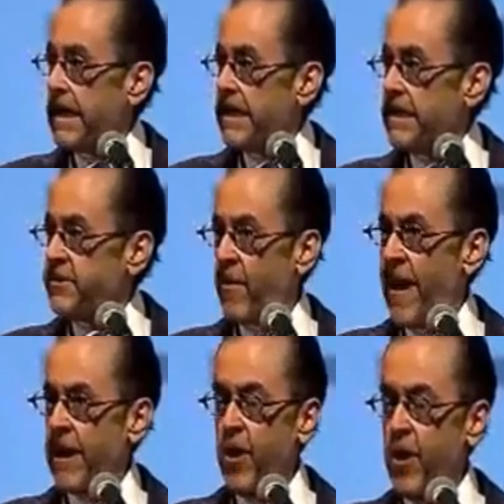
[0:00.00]
So I
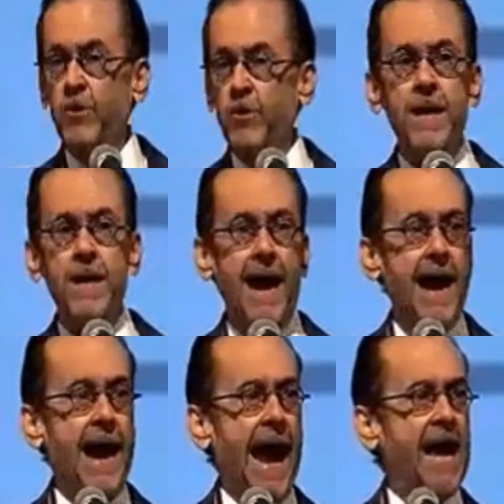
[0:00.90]
looked one day
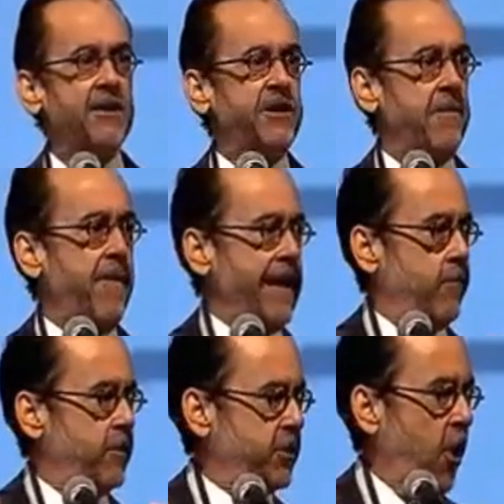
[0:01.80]
as somebody
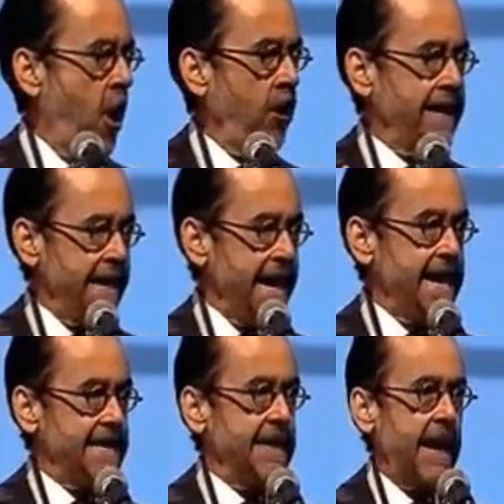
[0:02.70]
was calling
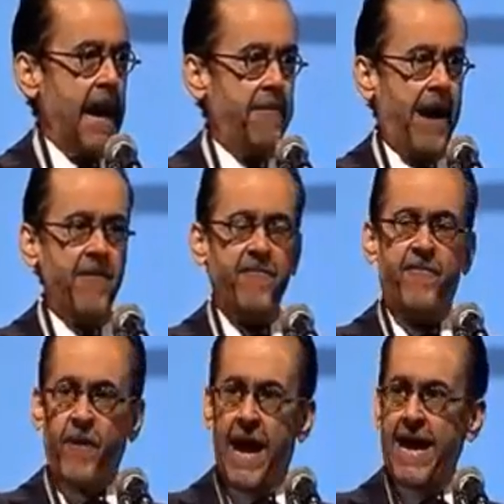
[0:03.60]
in about
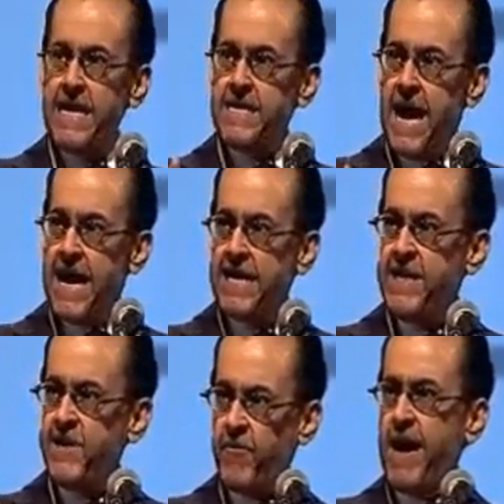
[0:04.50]
Flight
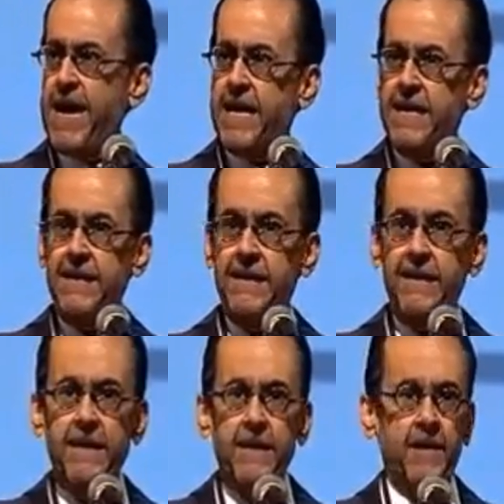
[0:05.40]
93.
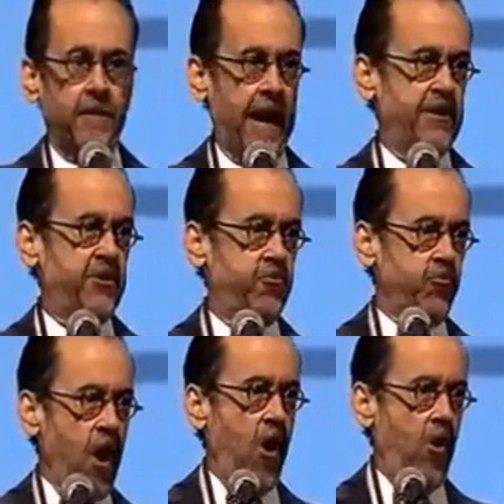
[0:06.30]
Let's
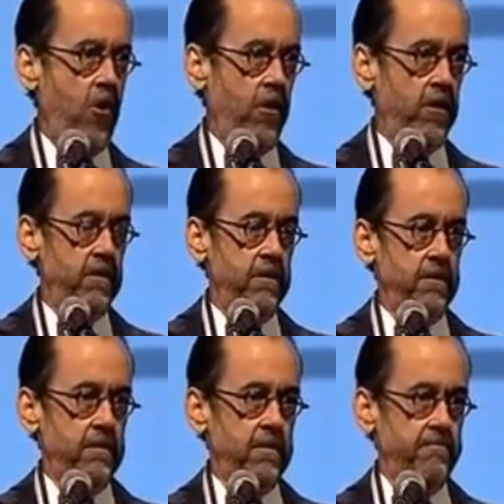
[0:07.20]
roll.
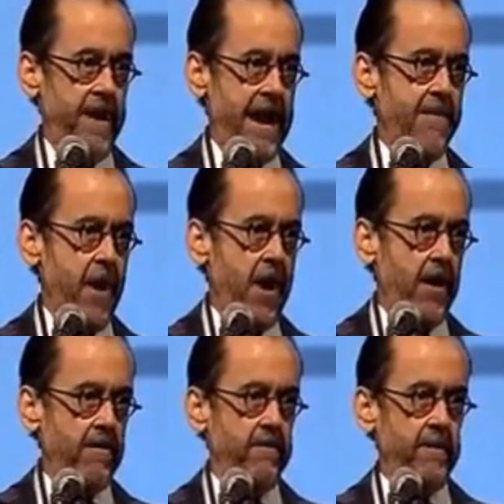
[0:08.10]
Beamer,
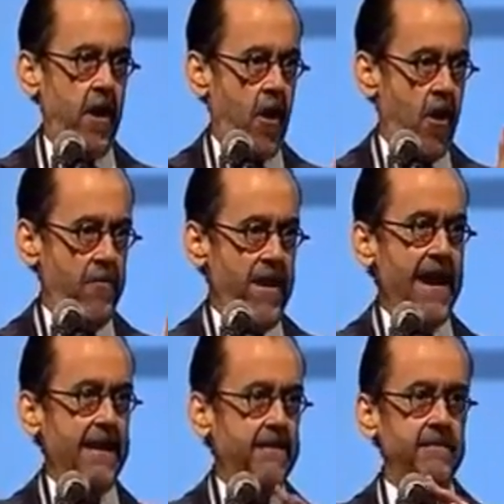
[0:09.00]
the whole
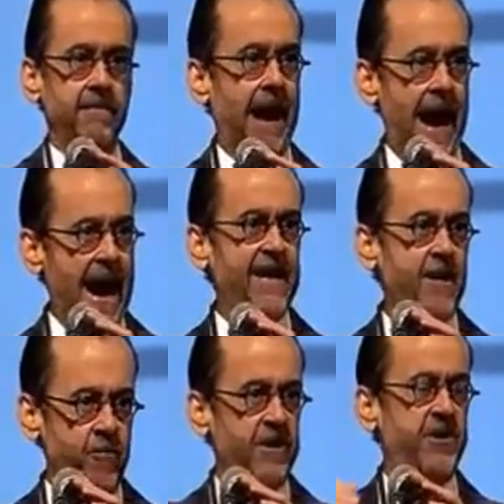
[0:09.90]
bit. I can
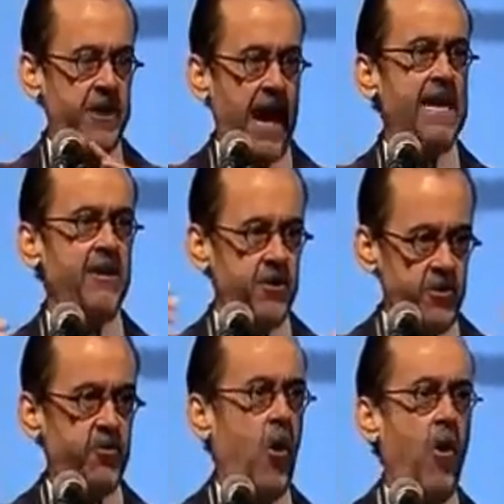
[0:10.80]
recite the
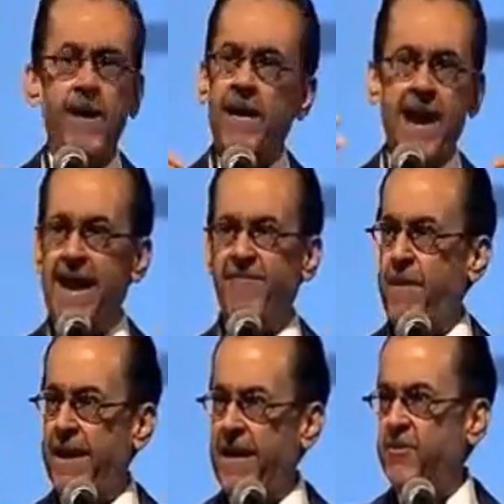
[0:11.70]
story like
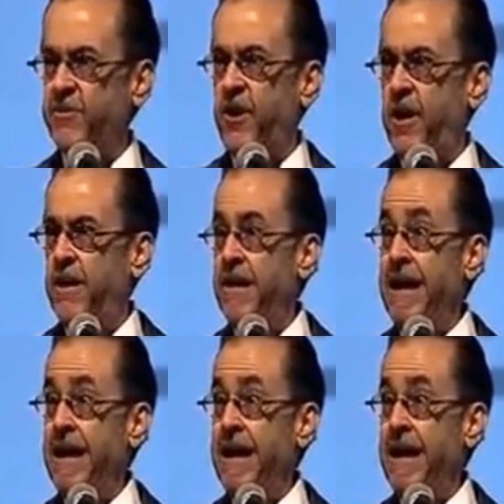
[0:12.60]
everybody else could.